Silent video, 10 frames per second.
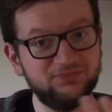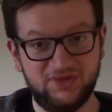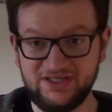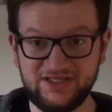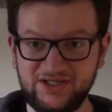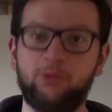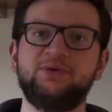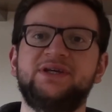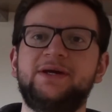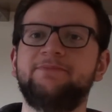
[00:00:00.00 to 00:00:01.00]
This is the
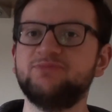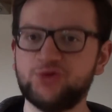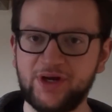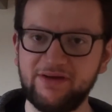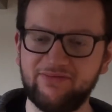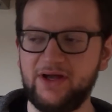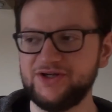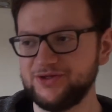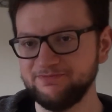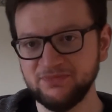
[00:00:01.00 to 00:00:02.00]
opposite. Drink it
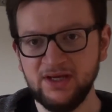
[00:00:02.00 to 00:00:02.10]
fresh.